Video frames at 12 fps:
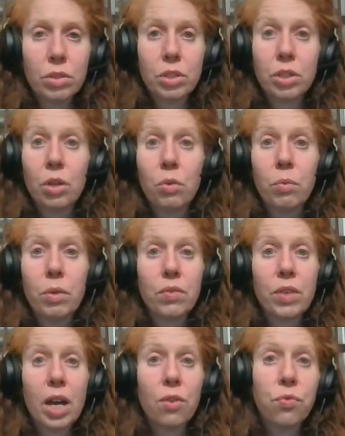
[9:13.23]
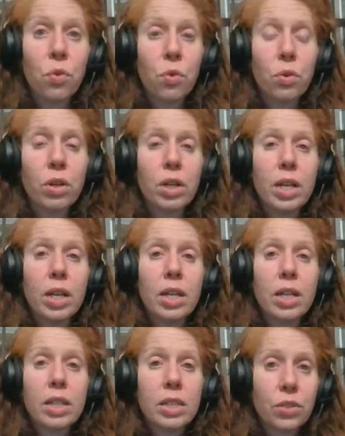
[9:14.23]
So we've got four
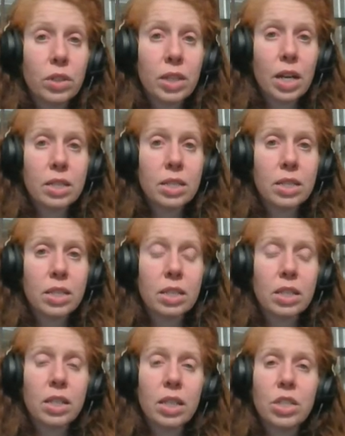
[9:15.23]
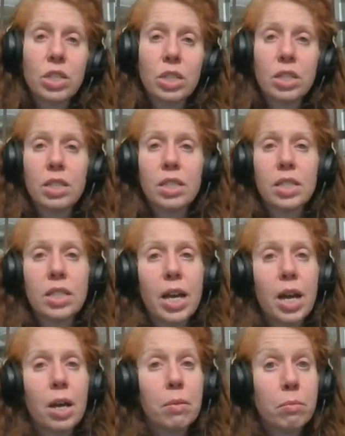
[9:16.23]
different constellations that